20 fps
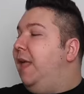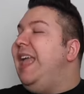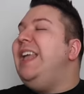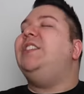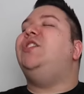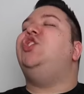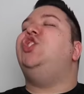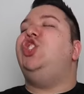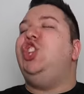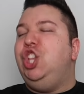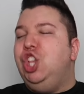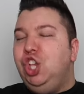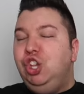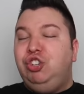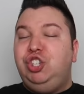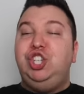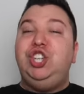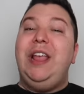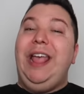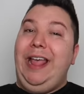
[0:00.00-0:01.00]
It's
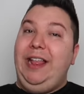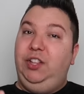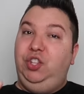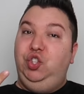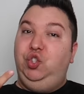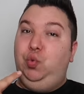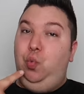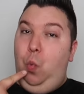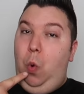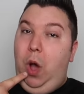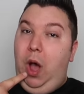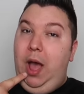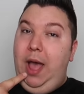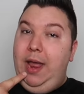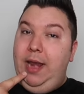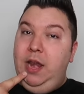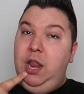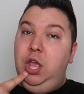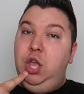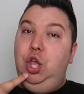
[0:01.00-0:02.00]
two chins.
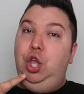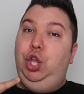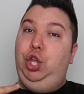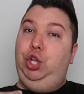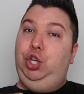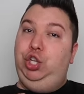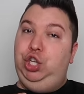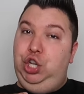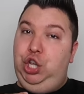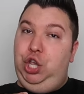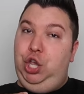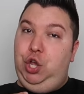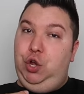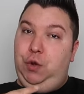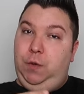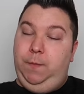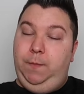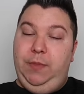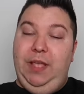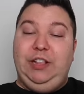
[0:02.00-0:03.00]
One, two.
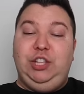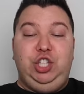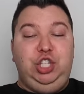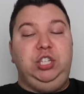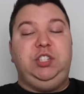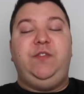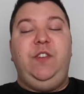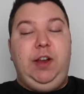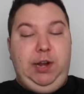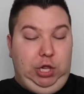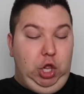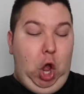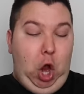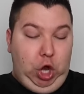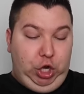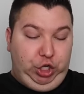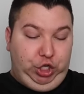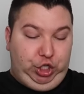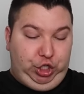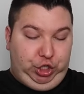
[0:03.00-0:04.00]
It's just very
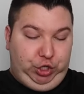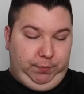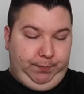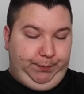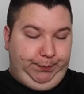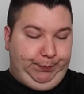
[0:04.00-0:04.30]
large.